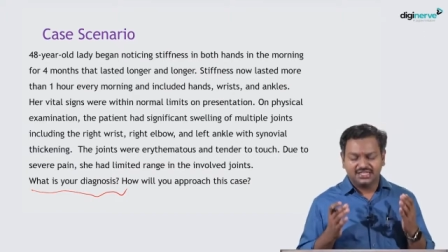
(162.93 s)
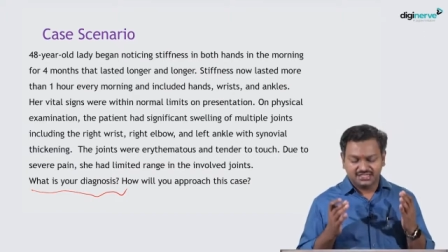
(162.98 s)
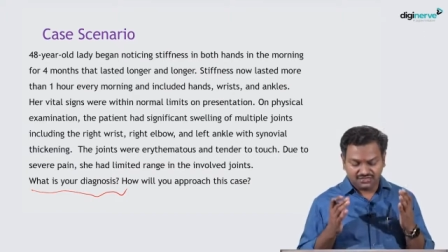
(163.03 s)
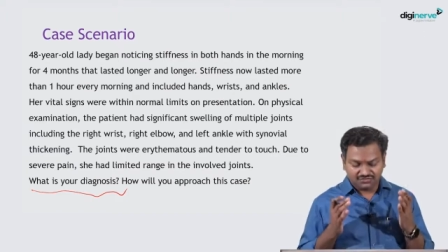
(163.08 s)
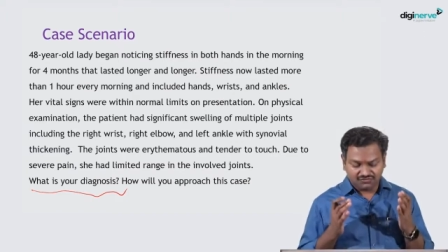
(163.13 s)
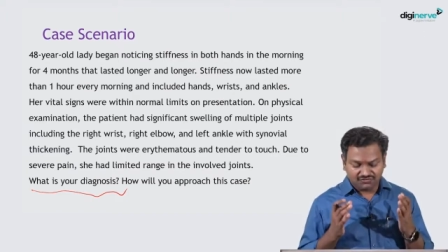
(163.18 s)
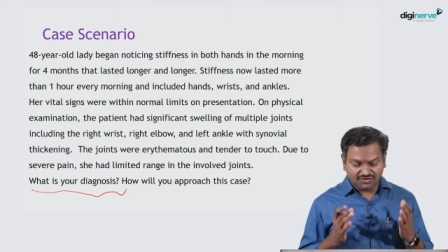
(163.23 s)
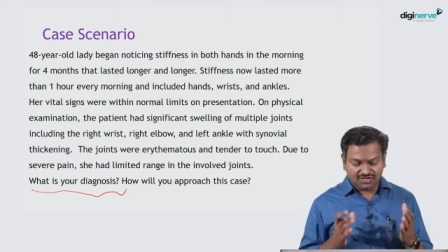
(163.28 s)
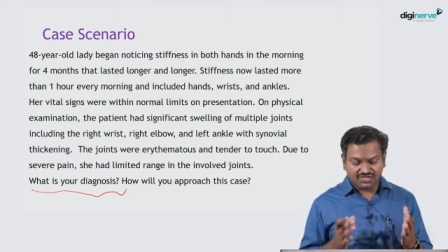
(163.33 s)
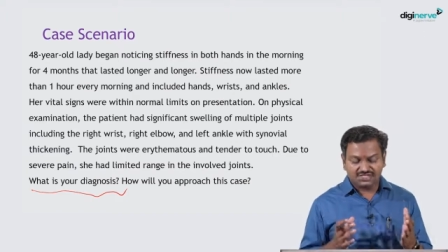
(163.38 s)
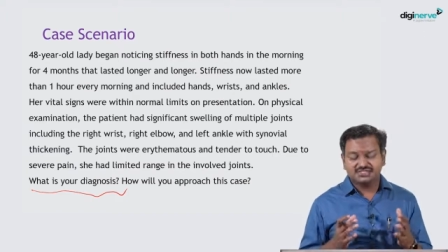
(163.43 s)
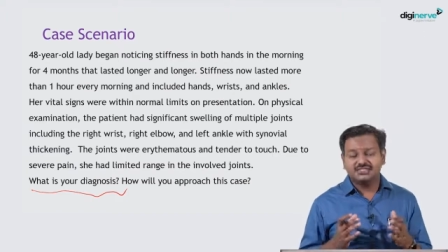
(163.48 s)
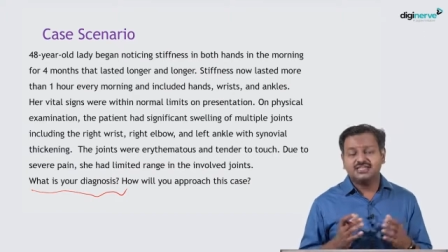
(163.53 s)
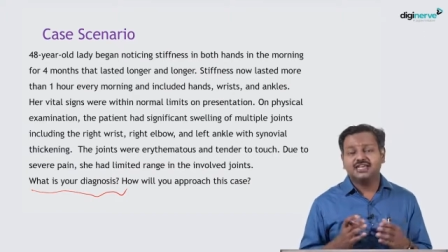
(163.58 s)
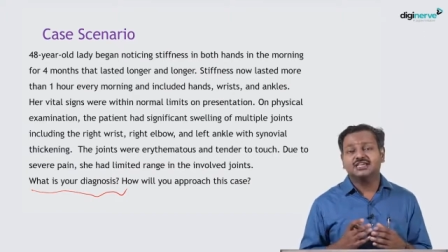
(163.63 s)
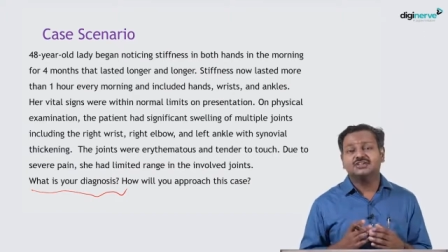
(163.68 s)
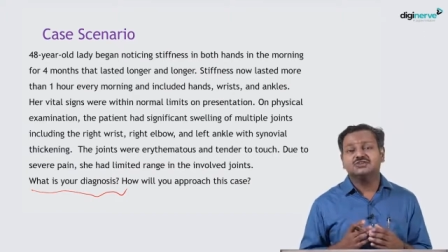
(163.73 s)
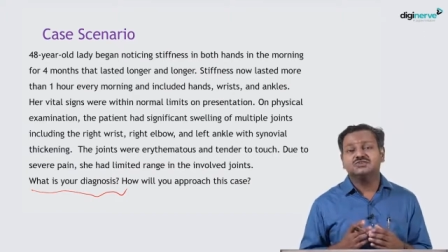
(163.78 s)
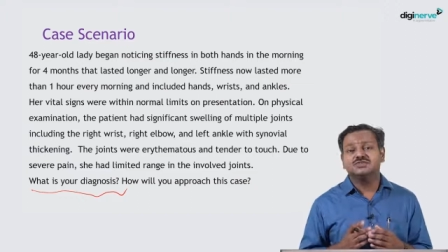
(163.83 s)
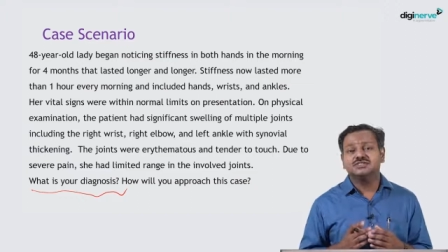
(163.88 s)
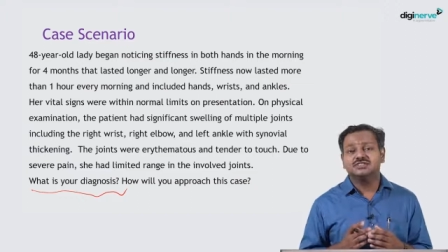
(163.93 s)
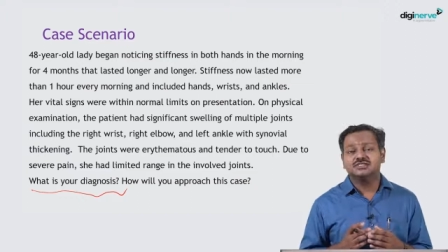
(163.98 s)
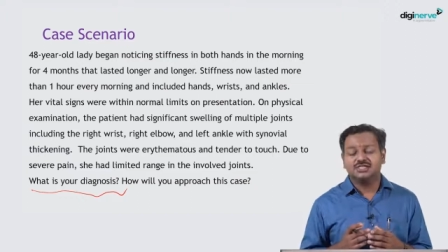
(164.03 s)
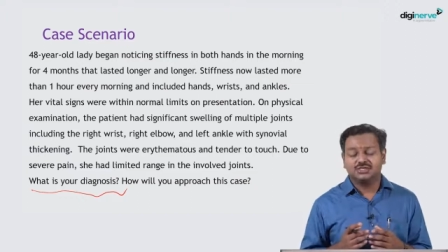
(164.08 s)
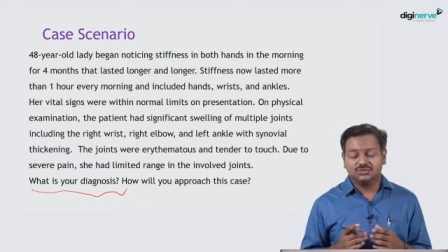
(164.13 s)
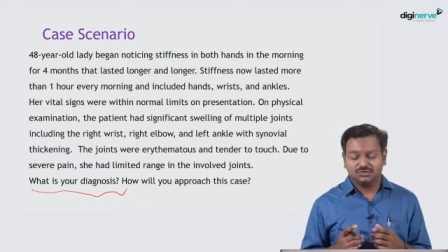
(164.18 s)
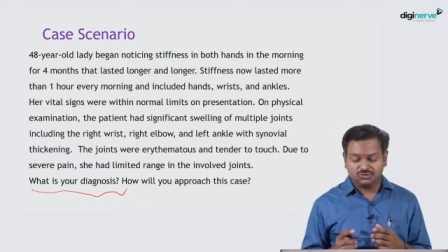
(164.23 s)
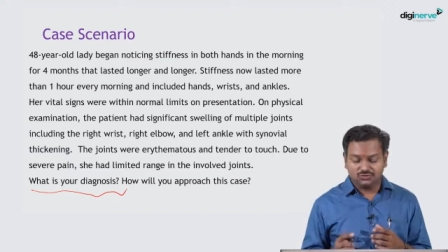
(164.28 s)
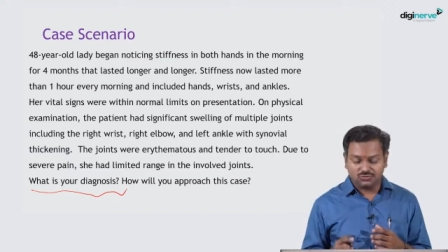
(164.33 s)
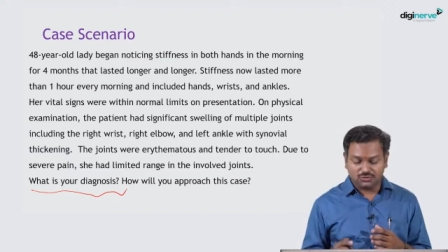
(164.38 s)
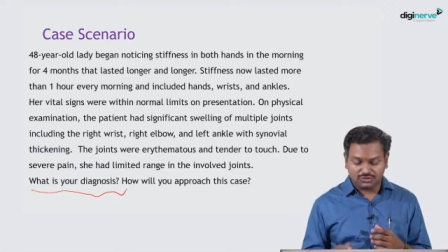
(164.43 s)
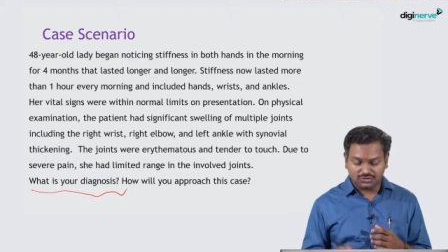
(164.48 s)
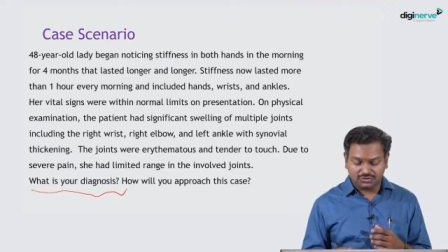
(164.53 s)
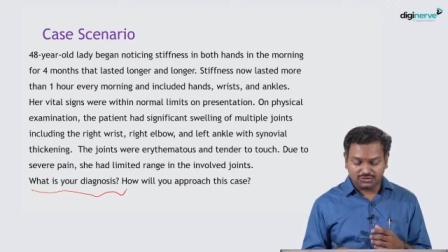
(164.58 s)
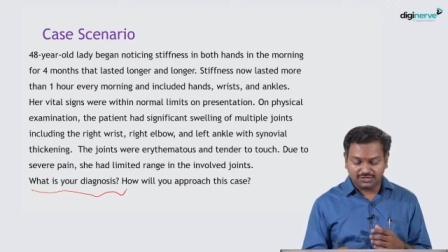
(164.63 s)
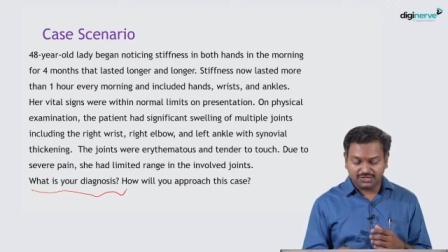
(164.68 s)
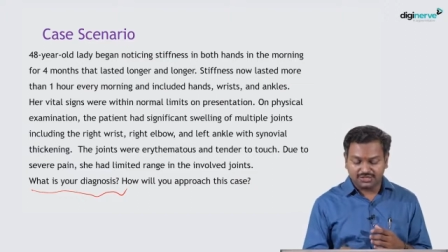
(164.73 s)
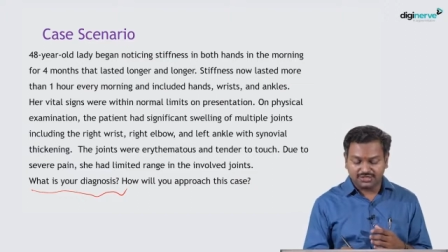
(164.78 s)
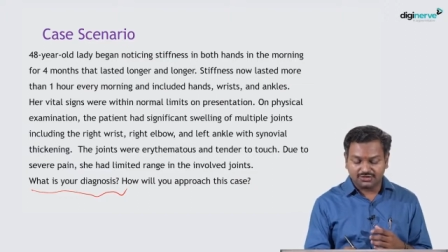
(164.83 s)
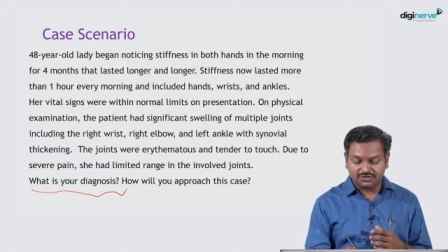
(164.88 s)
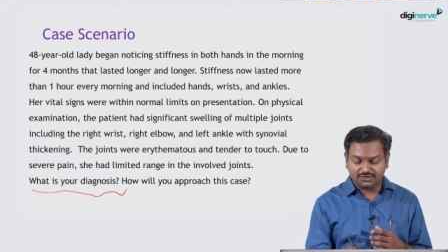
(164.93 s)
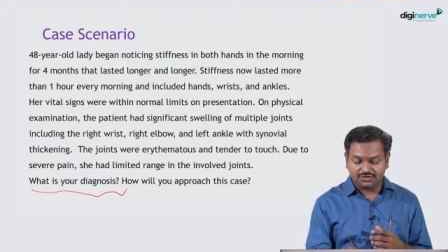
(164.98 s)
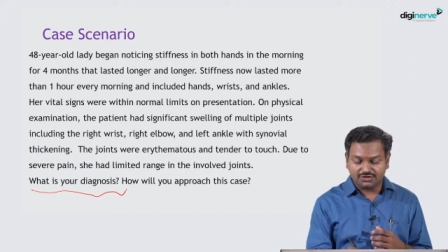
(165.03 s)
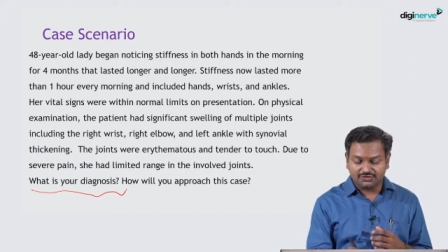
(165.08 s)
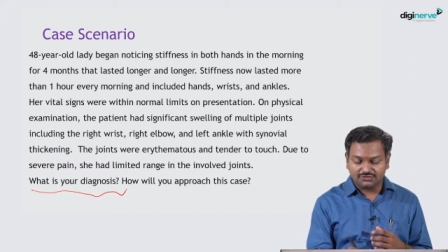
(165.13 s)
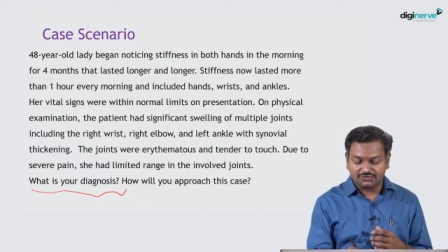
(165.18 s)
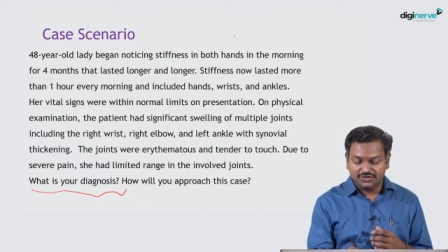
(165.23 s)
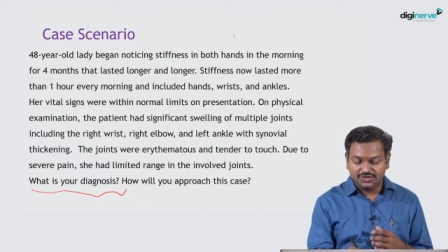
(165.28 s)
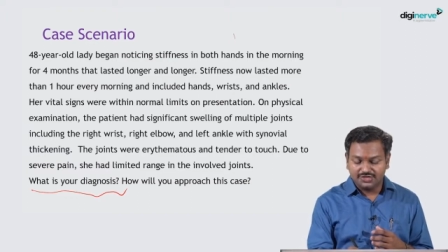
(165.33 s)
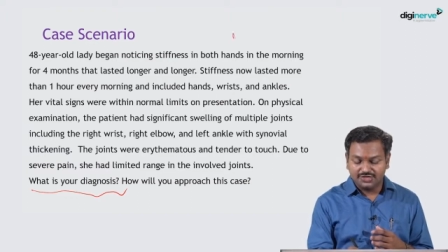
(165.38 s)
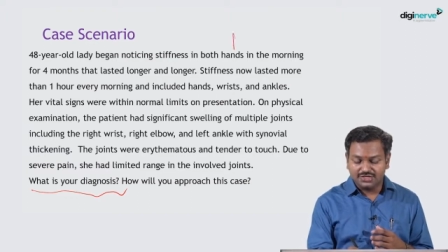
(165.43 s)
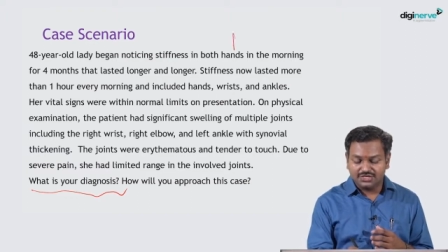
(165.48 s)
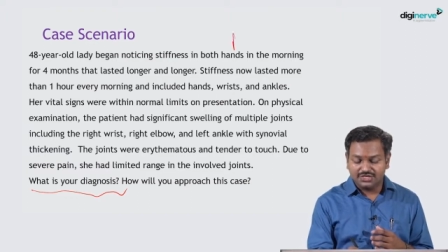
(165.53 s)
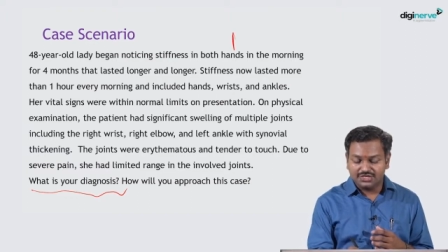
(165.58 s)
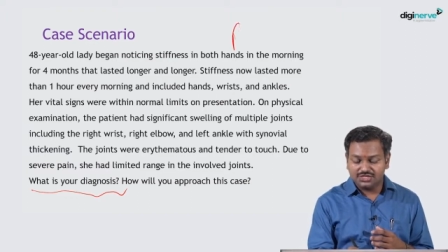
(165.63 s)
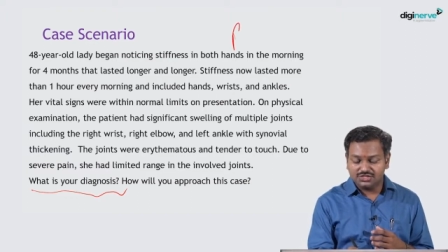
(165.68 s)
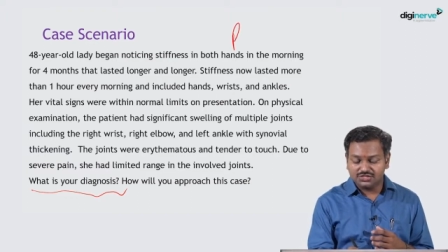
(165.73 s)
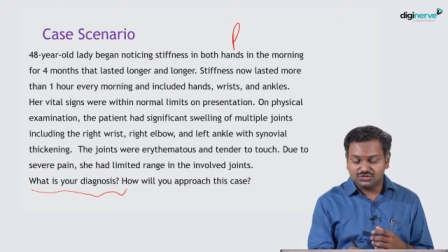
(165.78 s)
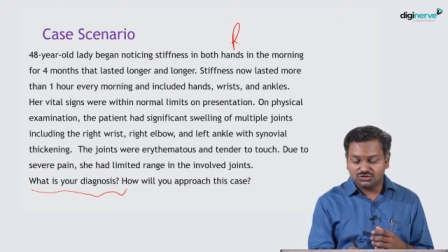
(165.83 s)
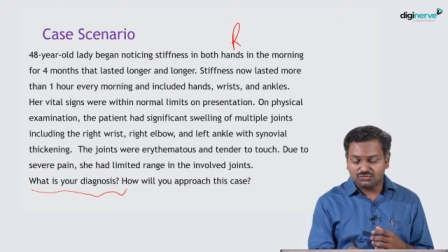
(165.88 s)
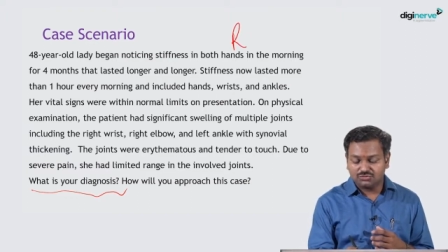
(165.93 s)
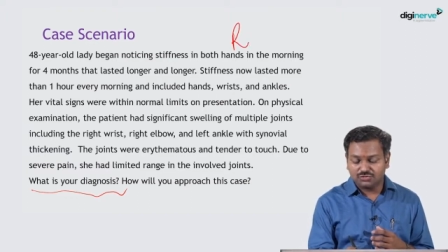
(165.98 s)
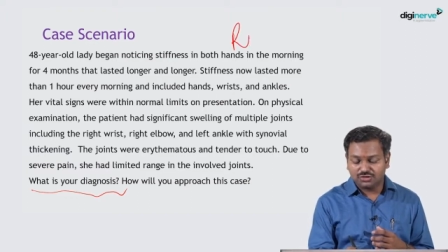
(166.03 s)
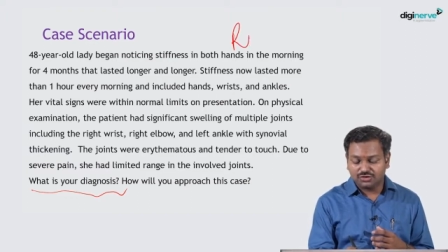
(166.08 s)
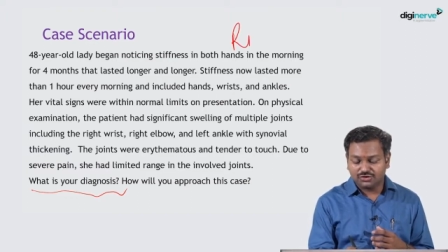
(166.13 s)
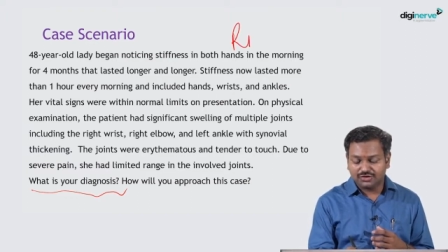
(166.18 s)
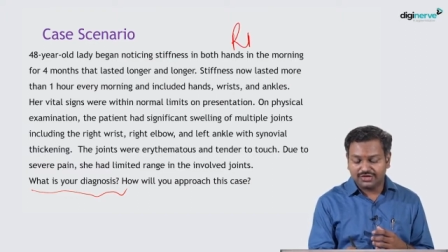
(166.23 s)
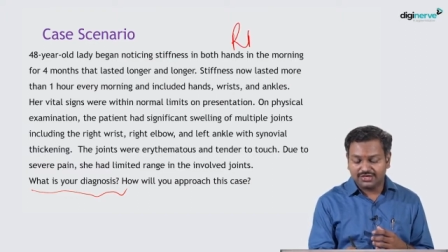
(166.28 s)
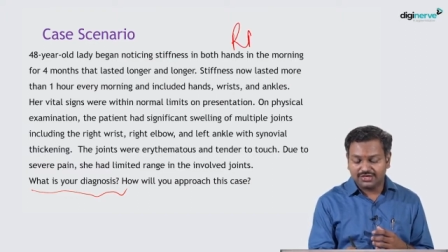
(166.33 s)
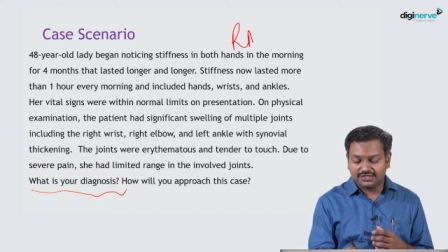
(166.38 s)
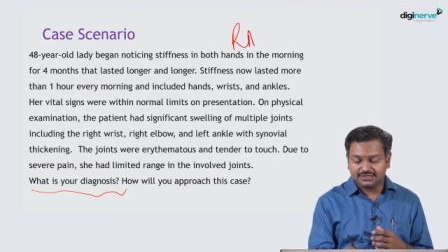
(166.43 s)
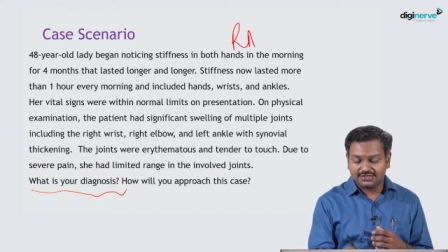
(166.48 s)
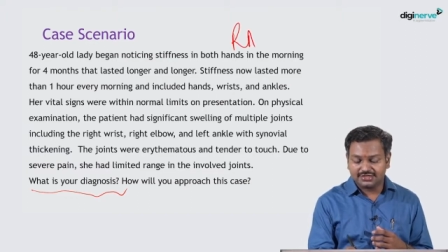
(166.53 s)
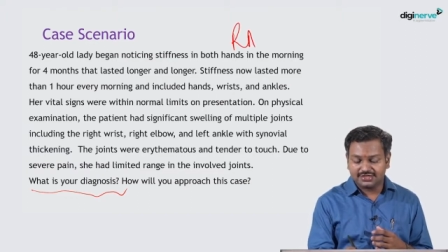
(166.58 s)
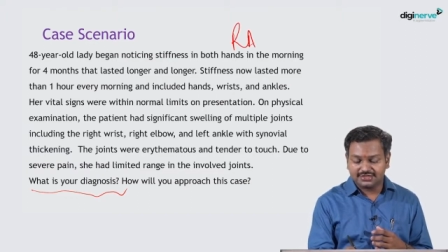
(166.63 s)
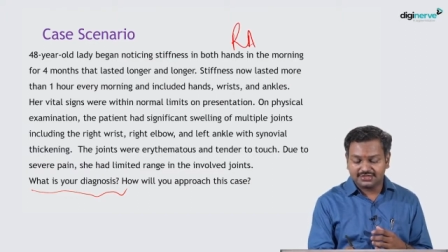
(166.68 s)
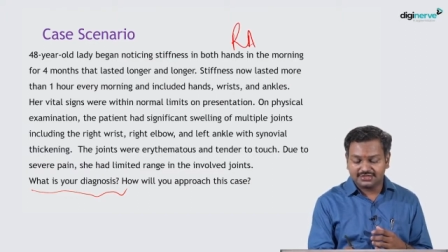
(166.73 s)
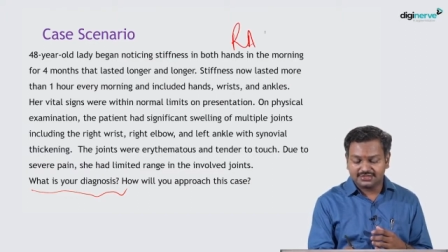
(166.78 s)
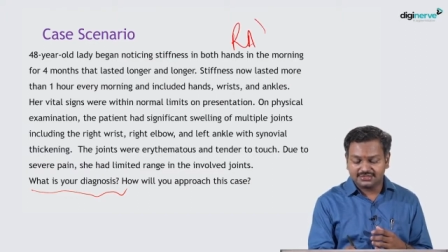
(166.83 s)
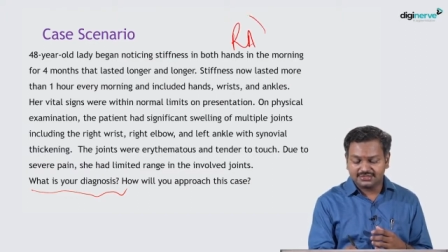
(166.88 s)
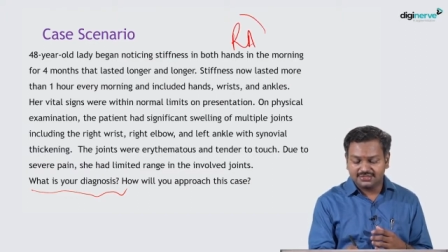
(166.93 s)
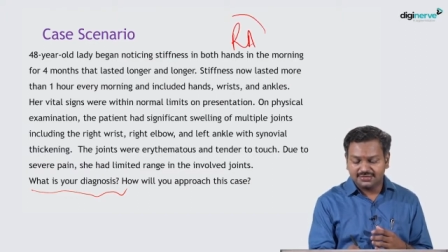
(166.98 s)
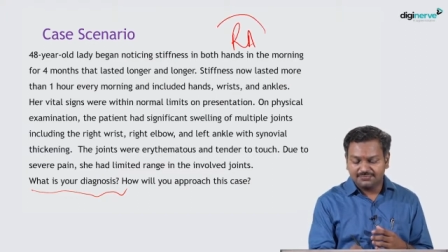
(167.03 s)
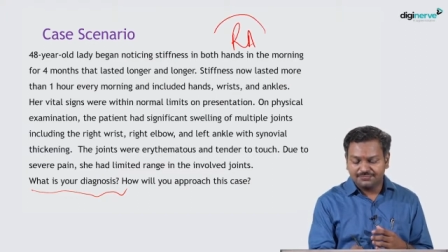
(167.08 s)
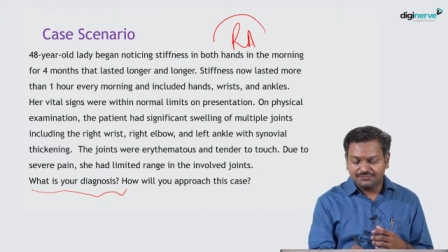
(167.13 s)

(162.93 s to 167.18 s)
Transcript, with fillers: the first diagnosis that you would want to think of is rheumatoid arthritis.